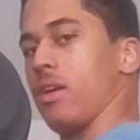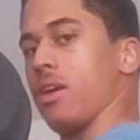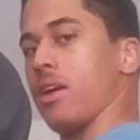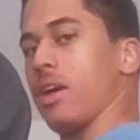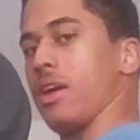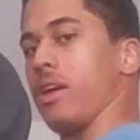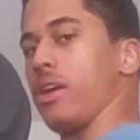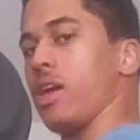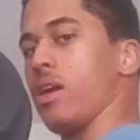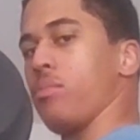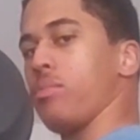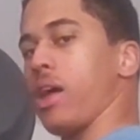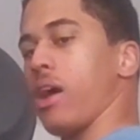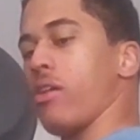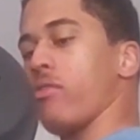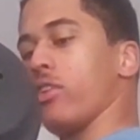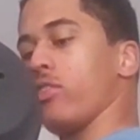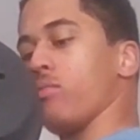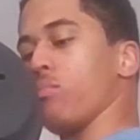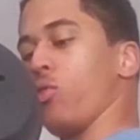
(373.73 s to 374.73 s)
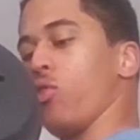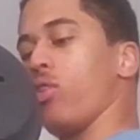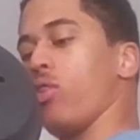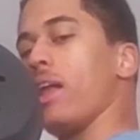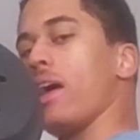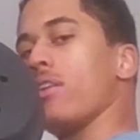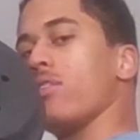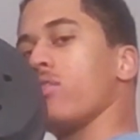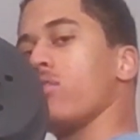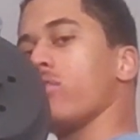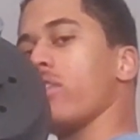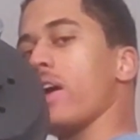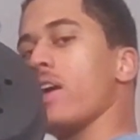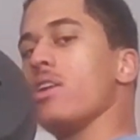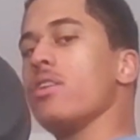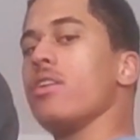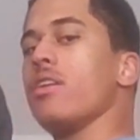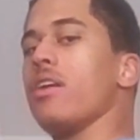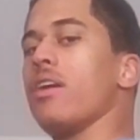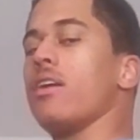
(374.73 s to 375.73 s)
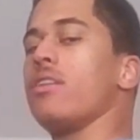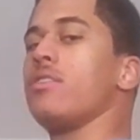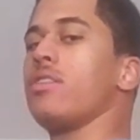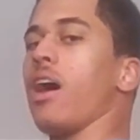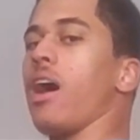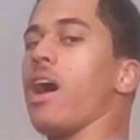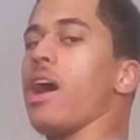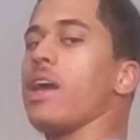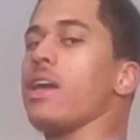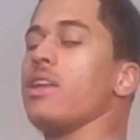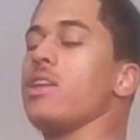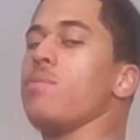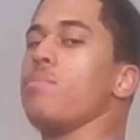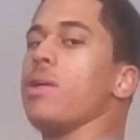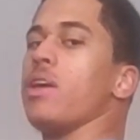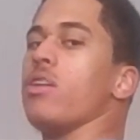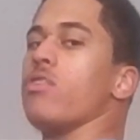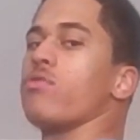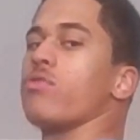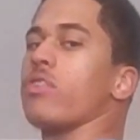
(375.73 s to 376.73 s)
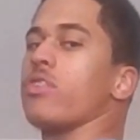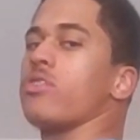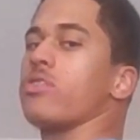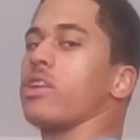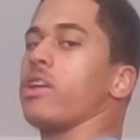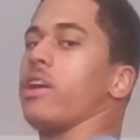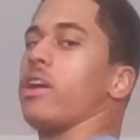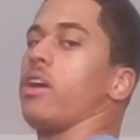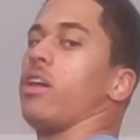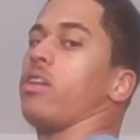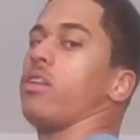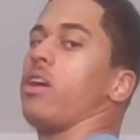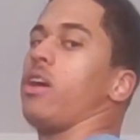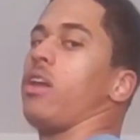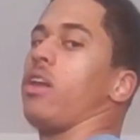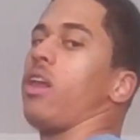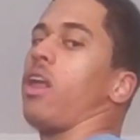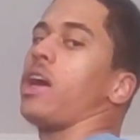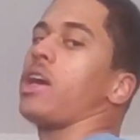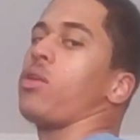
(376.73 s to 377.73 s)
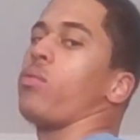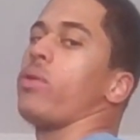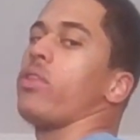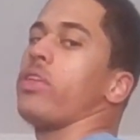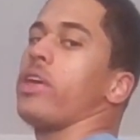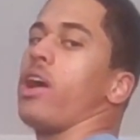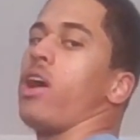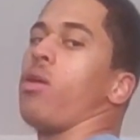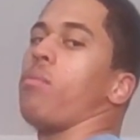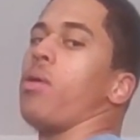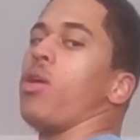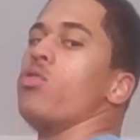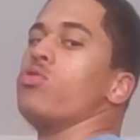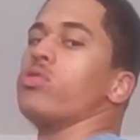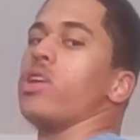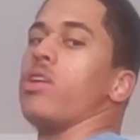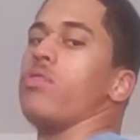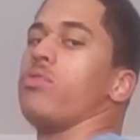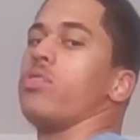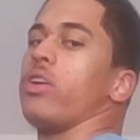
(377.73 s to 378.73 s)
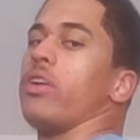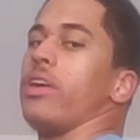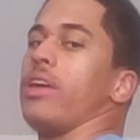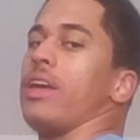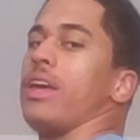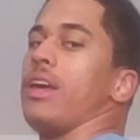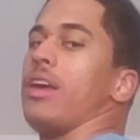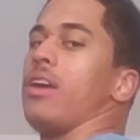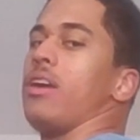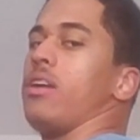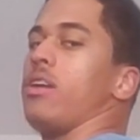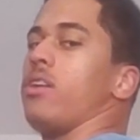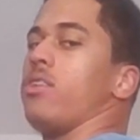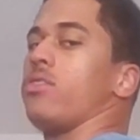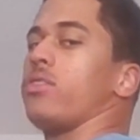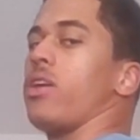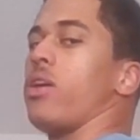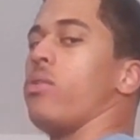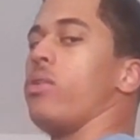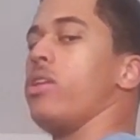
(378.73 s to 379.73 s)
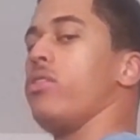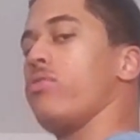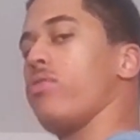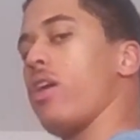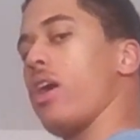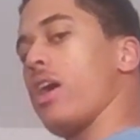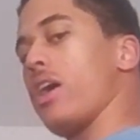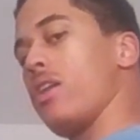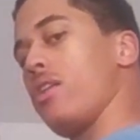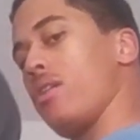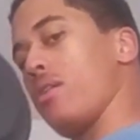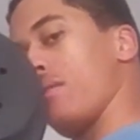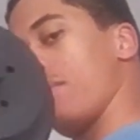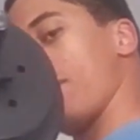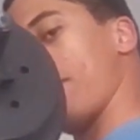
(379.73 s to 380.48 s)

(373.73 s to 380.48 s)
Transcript: and keep that wrist more or less straight. A tiny bit of wrist curl, like with the elbow drift, is totally fine.